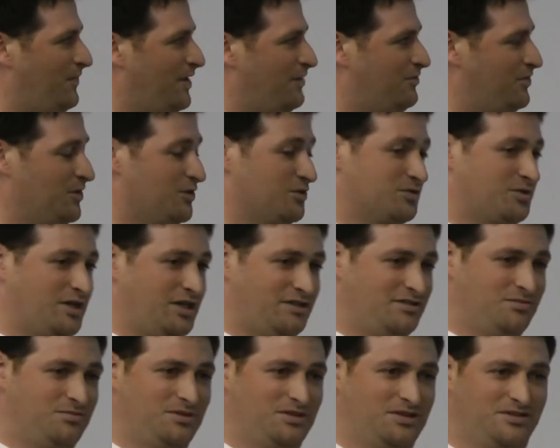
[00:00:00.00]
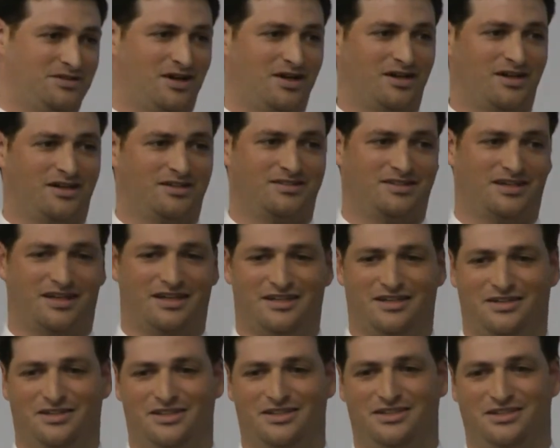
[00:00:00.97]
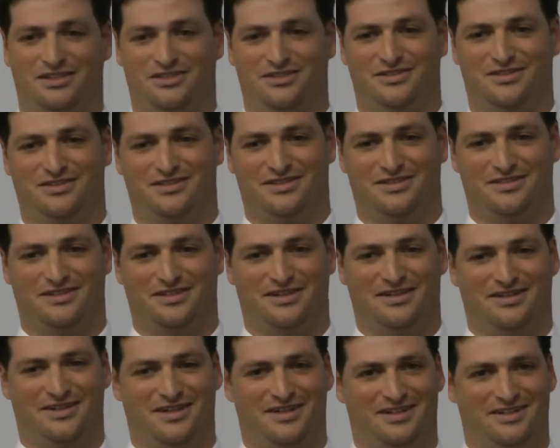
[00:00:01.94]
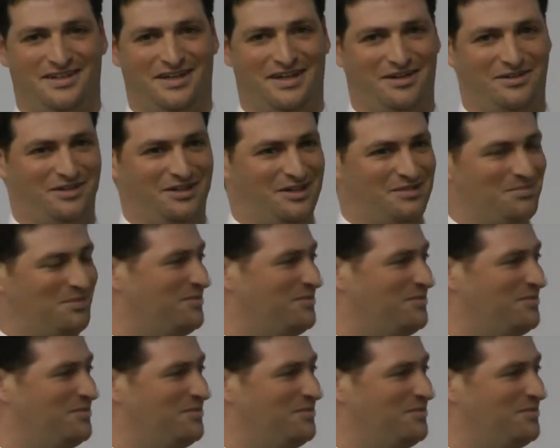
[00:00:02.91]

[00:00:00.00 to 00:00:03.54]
it feels great to be talking to secondary teachers as they're entering the